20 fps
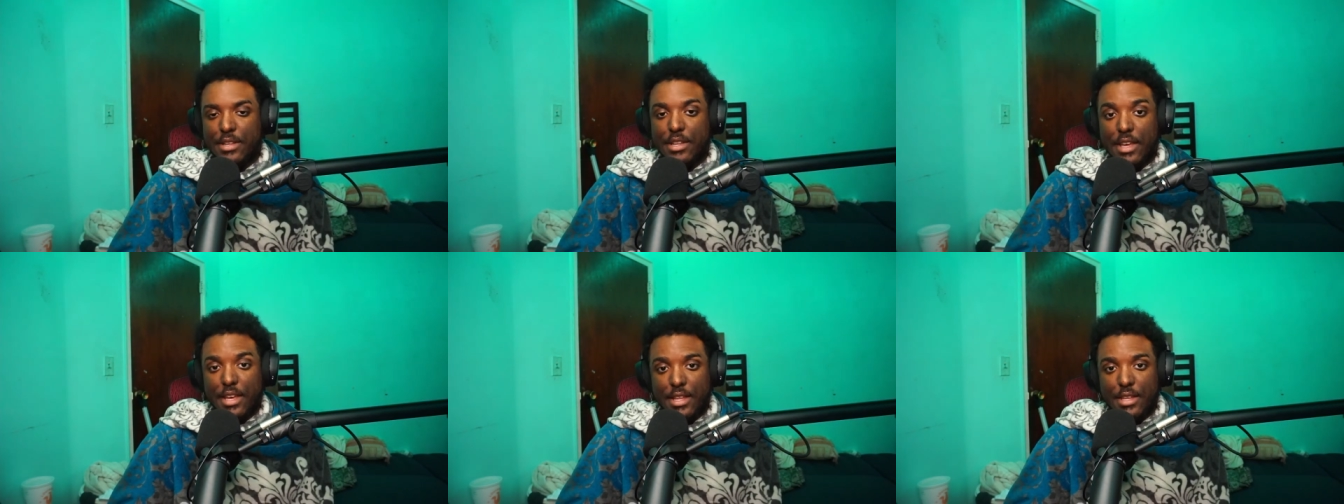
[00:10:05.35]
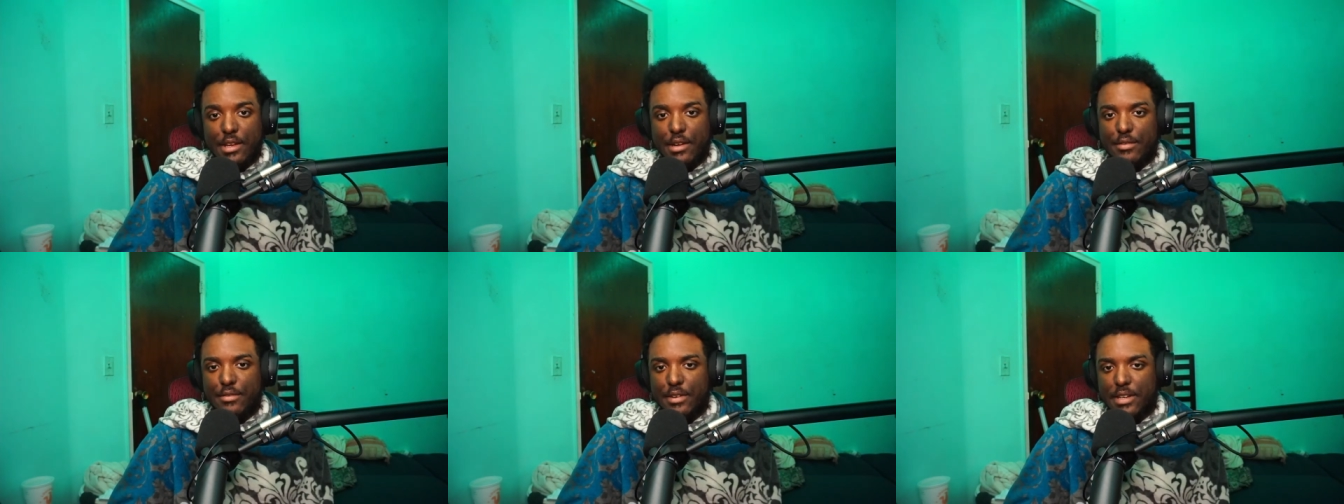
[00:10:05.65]
in
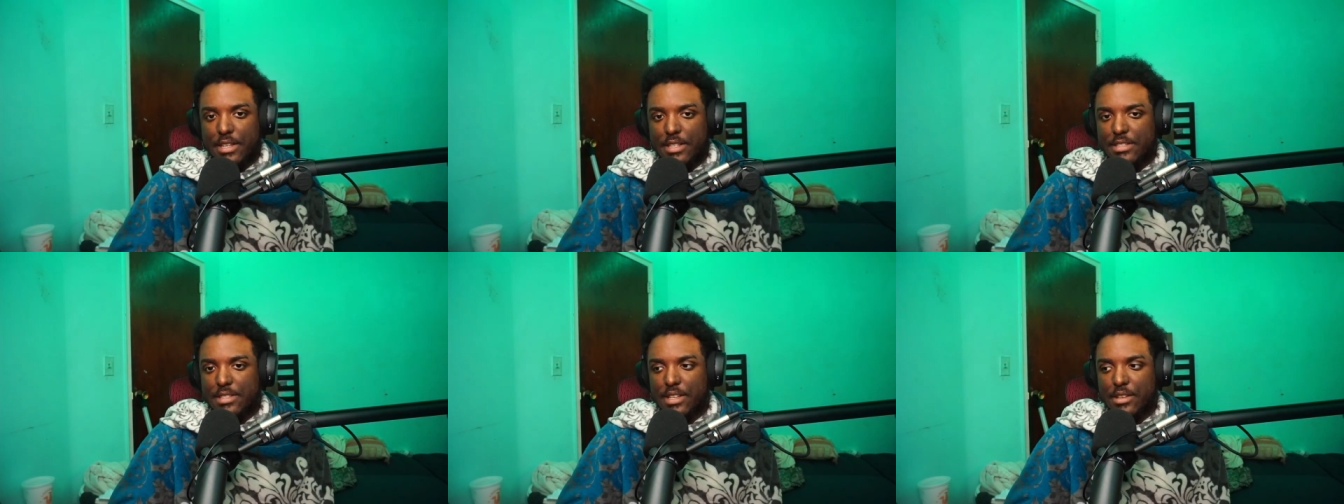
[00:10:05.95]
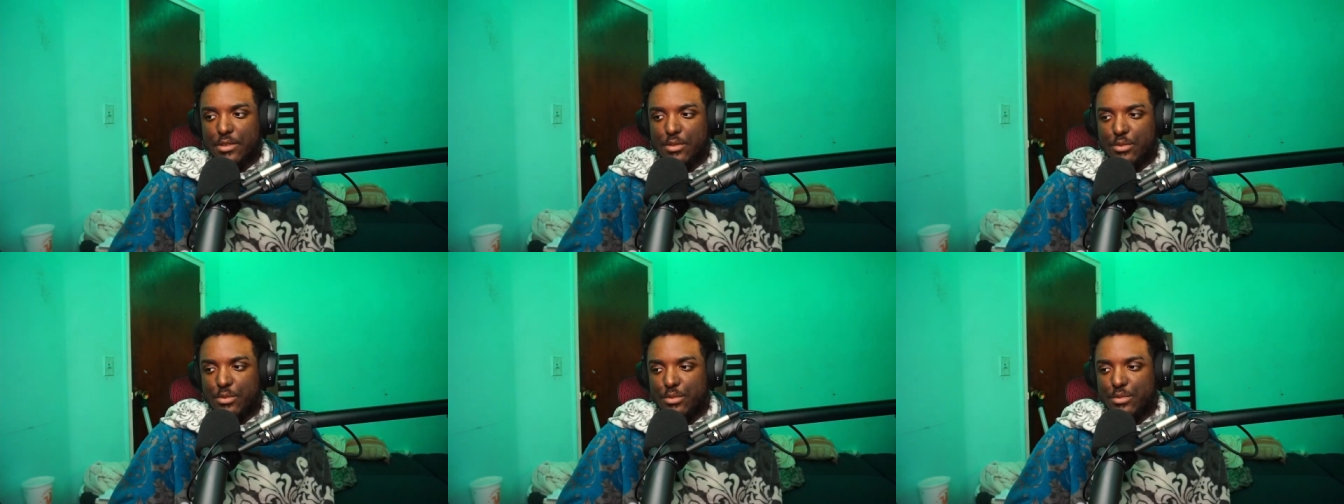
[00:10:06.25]
your face, like
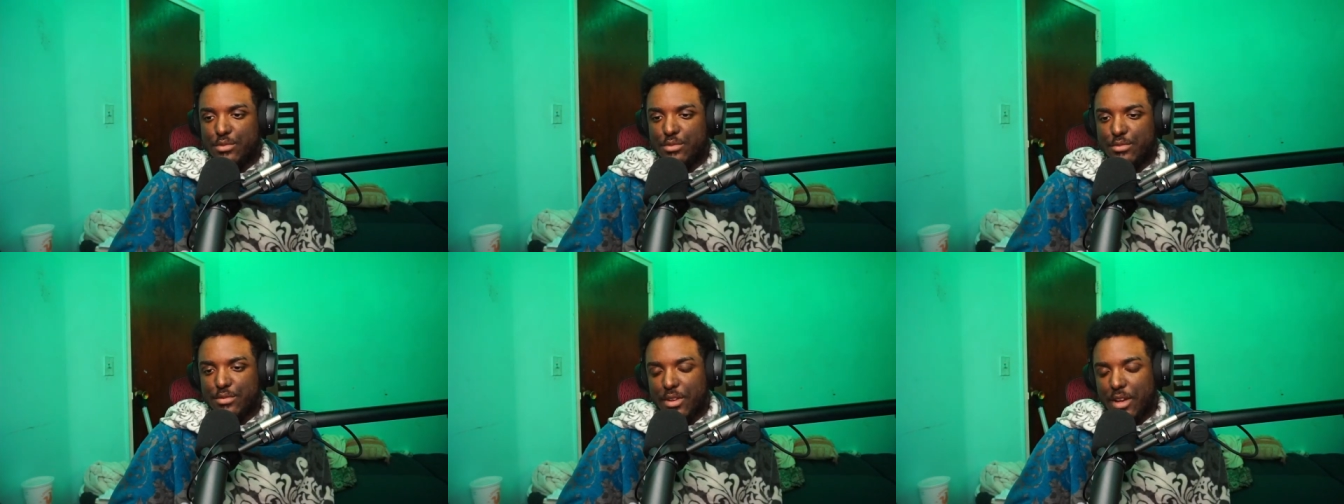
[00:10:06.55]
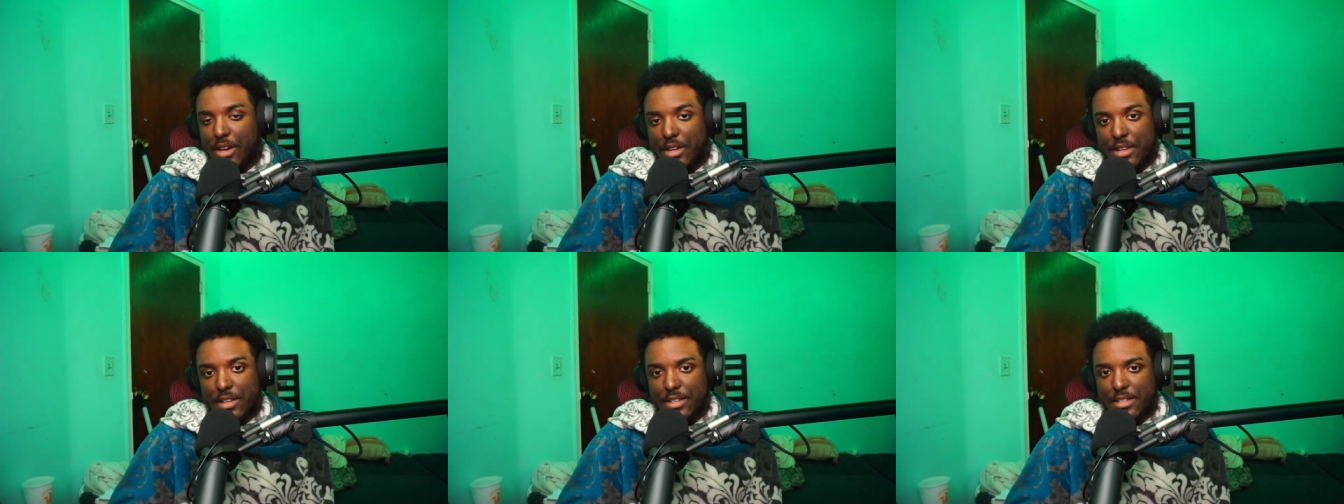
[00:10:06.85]
you just
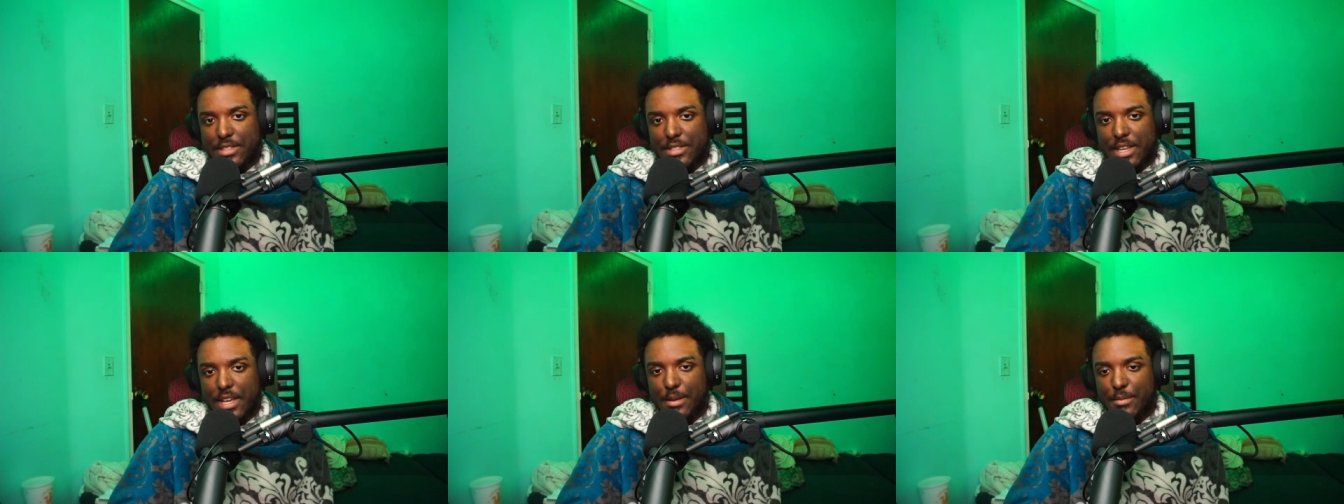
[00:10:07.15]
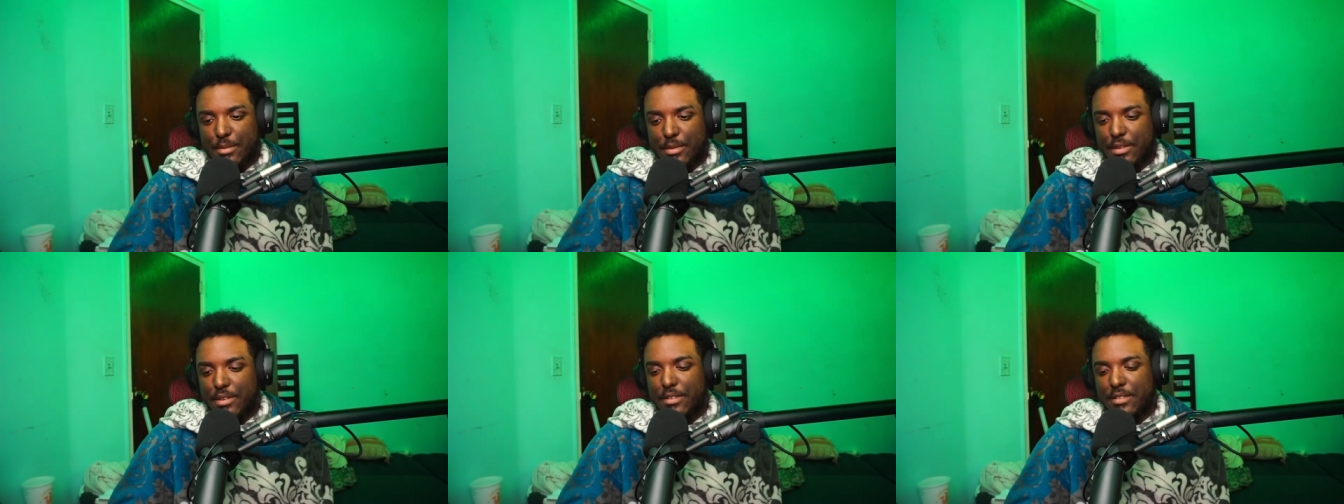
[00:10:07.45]
couldn't escape
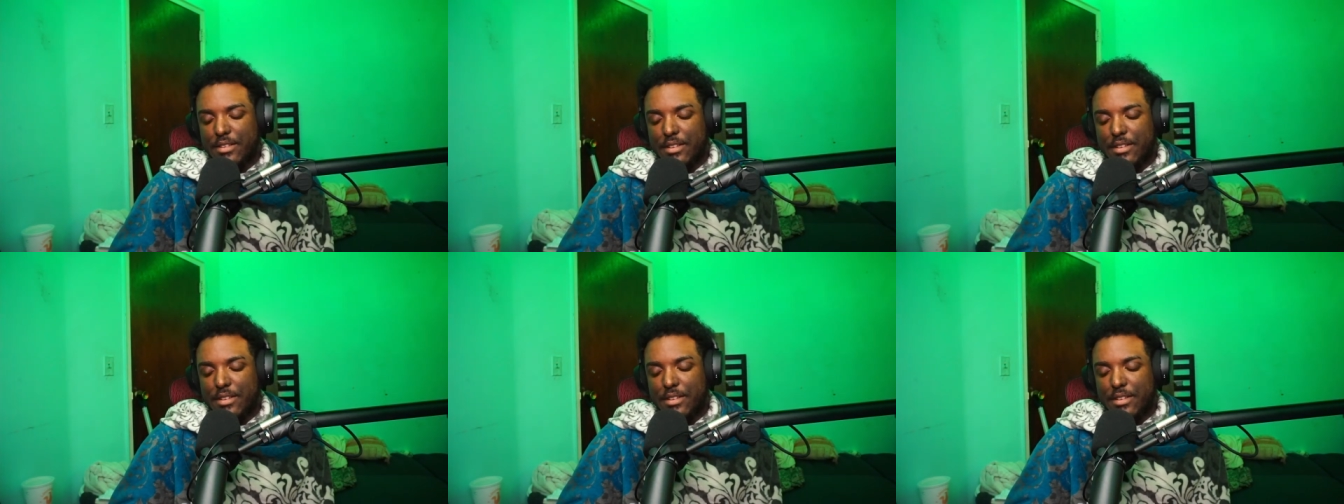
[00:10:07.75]
it,